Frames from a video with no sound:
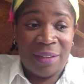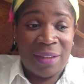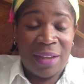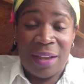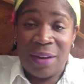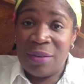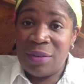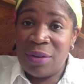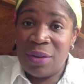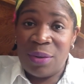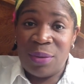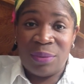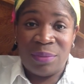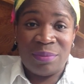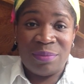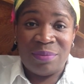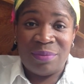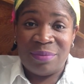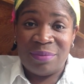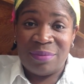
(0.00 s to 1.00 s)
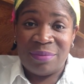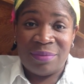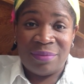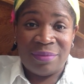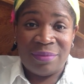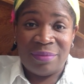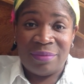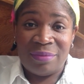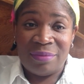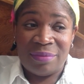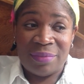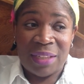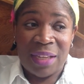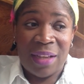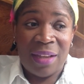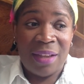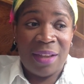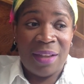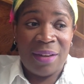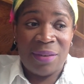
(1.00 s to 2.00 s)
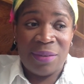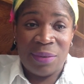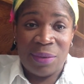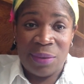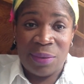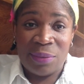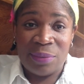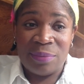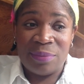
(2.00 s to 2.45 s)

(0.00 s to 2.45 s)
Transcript: don't know. I don't know.